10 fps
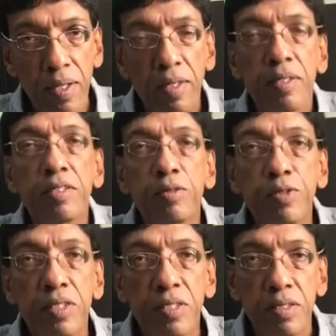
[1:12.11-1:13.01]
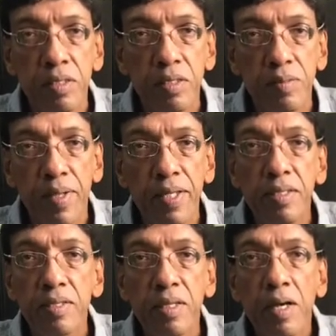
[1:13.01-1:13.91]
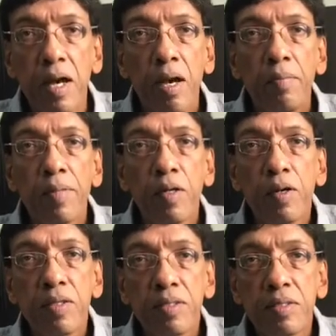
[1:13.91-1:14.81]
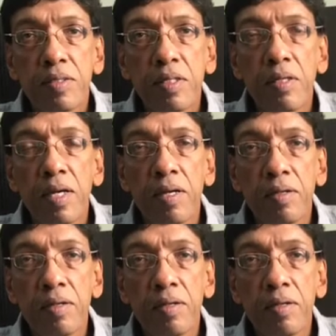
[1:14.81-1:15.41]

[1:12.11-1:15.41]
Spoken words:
The resolution still remains because the